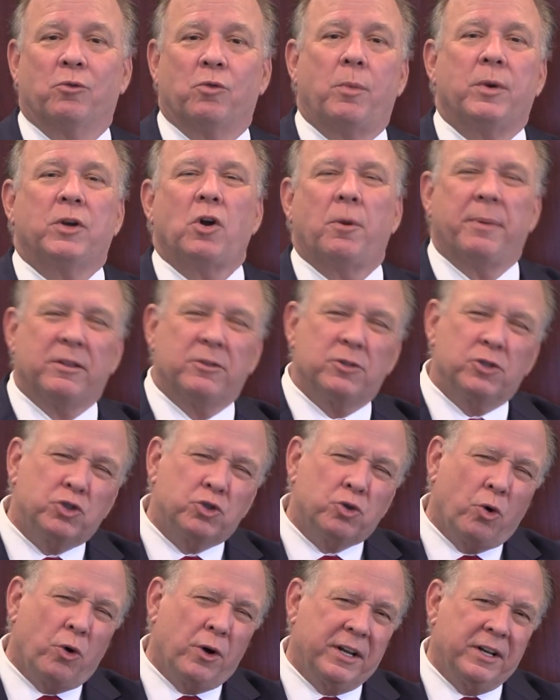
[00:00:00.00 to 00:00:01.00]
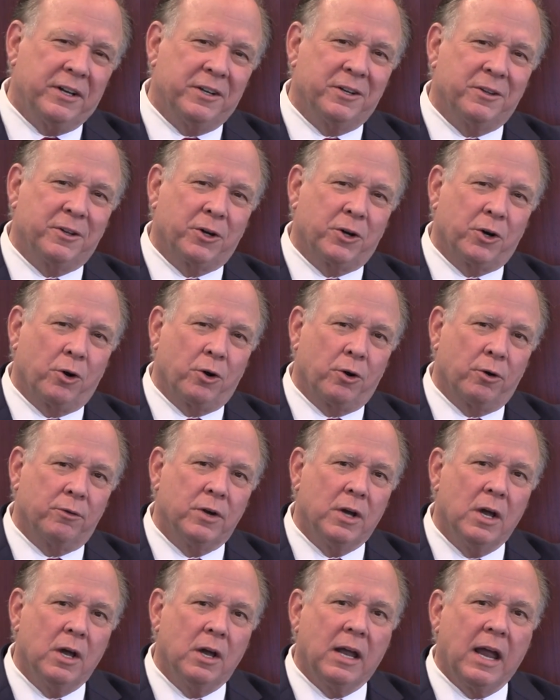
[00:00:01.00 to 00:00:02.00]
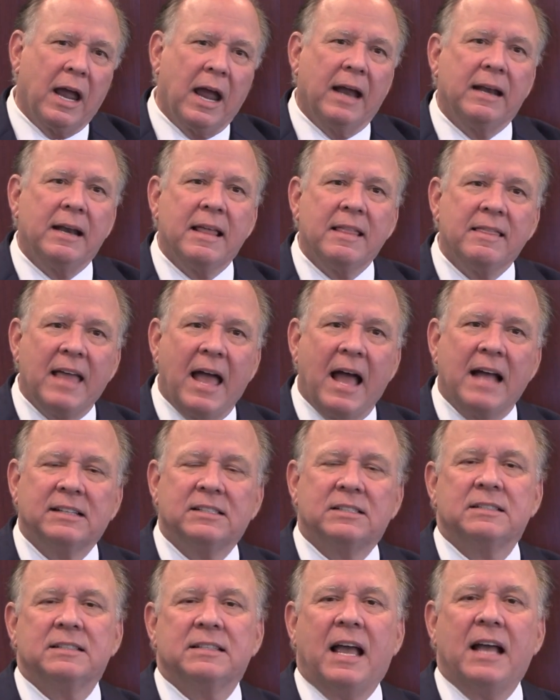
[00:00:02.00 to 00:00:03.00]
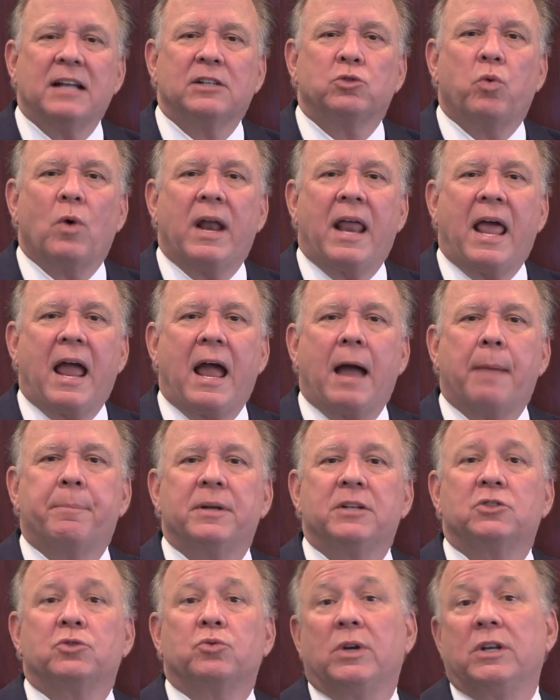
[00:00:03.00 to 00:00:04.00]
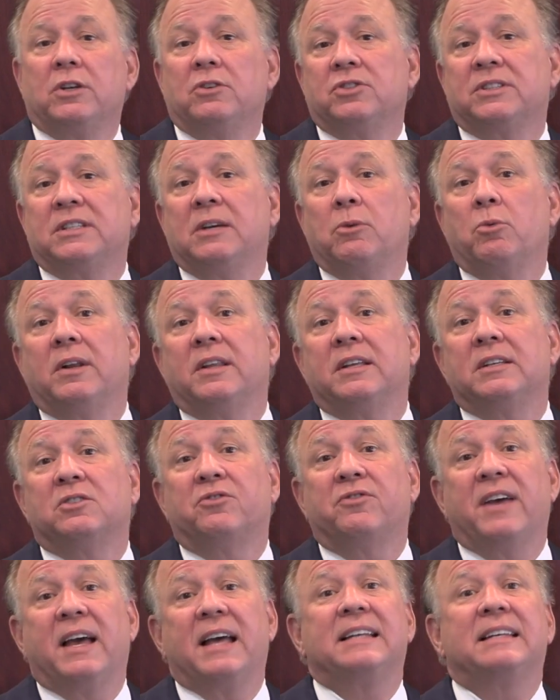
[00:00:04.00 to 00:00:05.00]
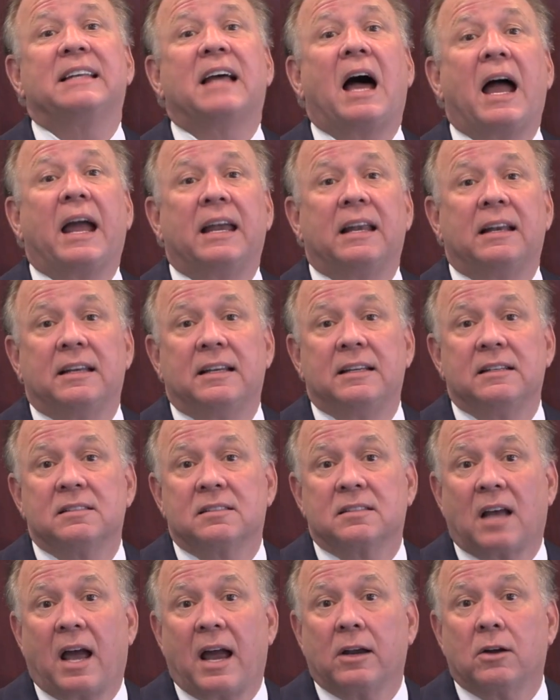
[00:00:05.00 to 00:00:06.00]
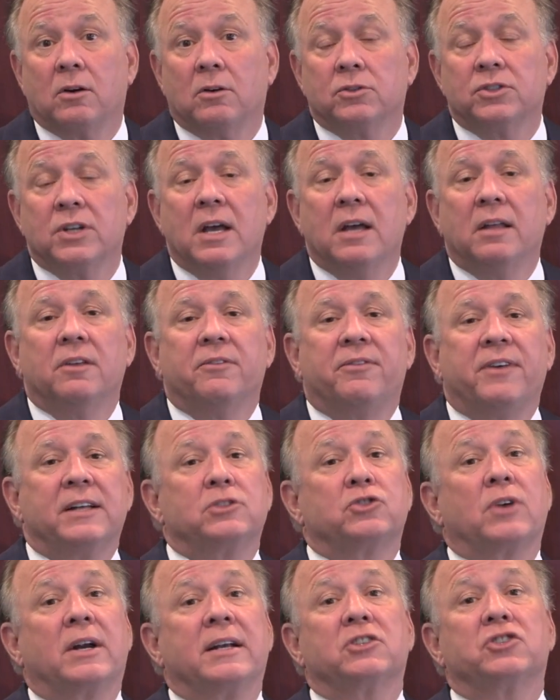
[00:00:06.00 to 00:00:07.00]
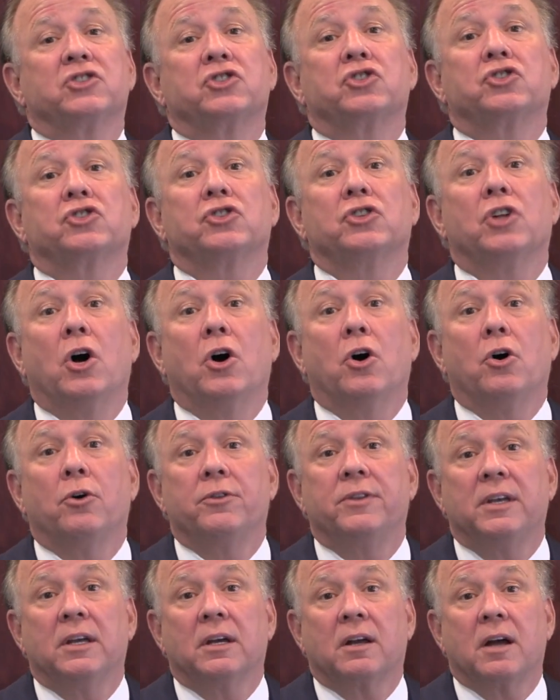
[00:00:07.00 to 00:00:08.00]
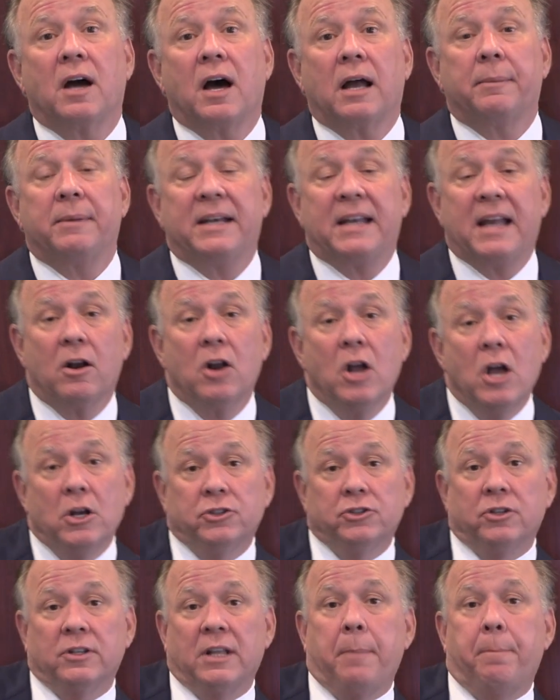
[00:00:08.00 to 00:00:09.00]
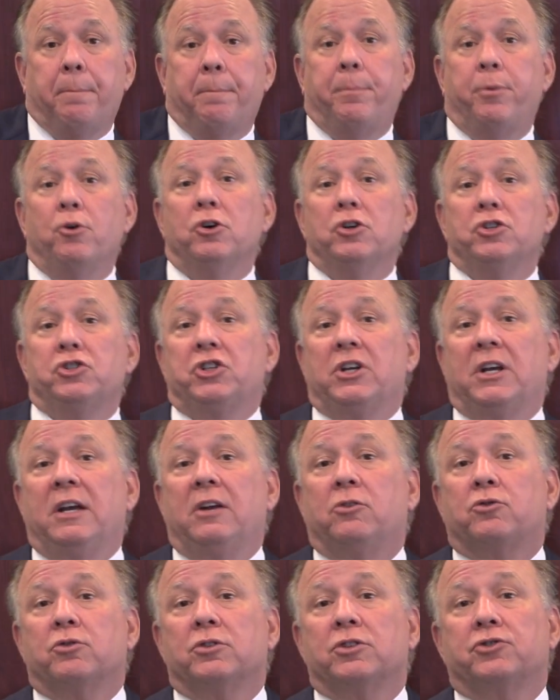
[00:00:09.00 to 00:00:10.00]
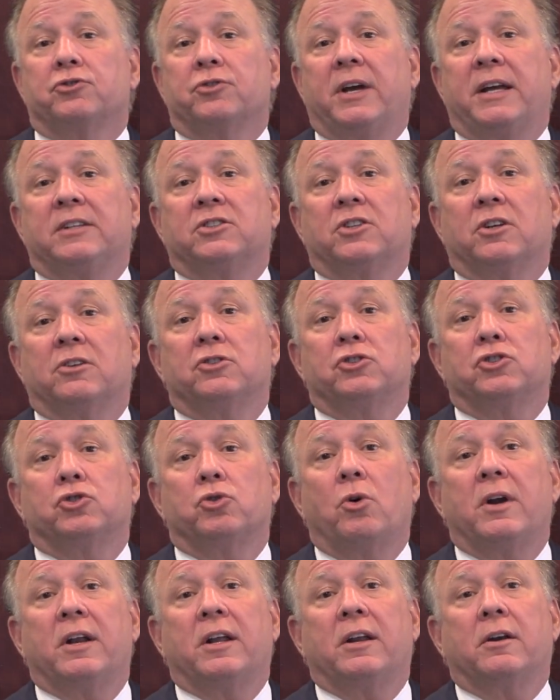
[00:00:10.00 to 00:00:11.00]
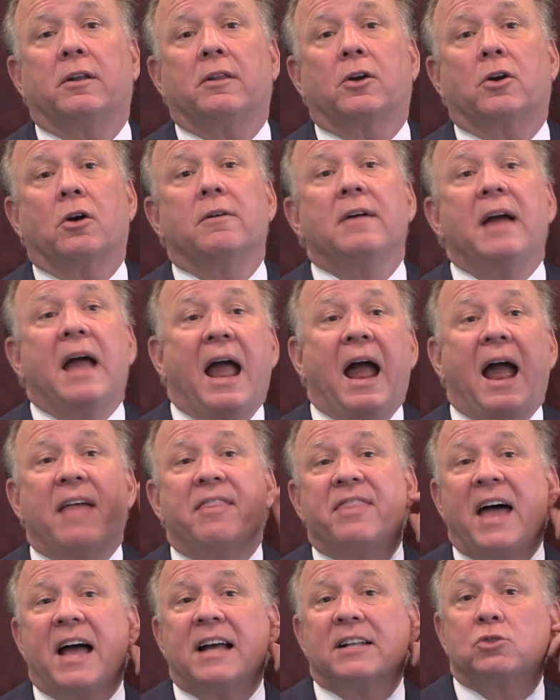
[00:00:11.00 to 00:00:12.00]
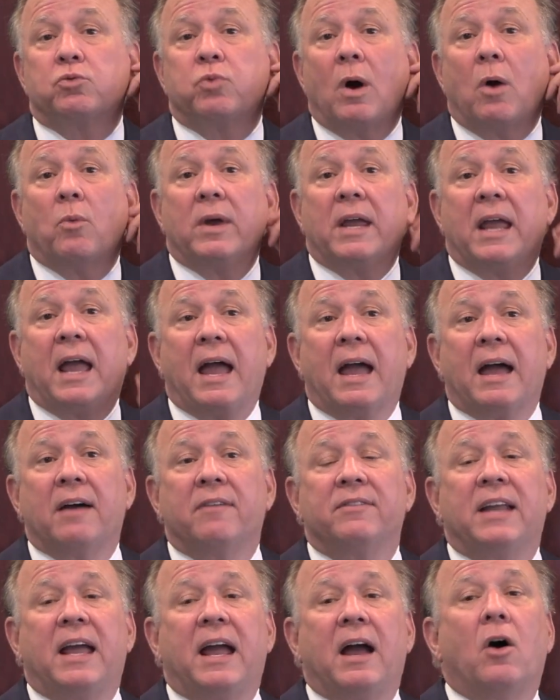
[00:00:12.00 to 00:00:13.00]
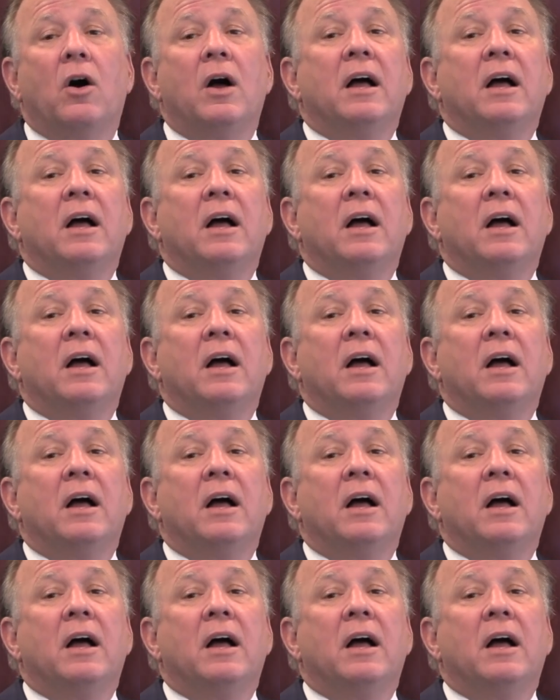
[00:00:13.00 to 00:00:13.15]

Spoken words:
What we talk about the short end of the curve. And that's what happens when you see one of these Fed tightening cycles. The Fed's trying to slow the economy down. So they push interest rates on the short end of the curve. And that's what we have now.